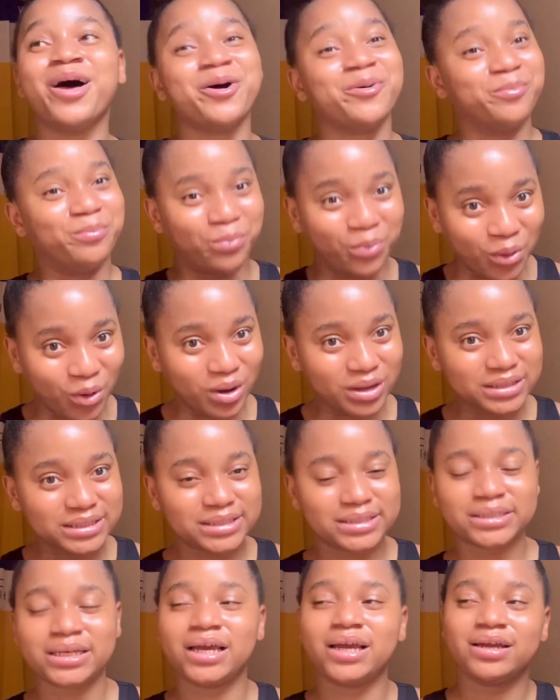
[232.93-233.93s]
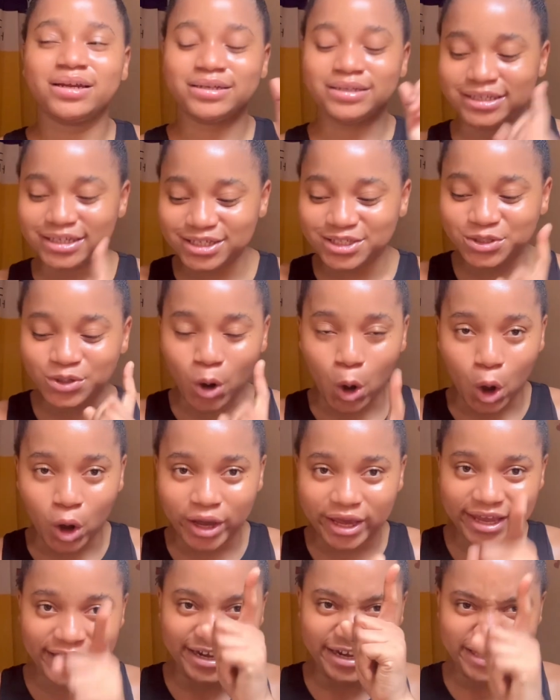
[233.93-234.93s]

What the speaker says: But this oil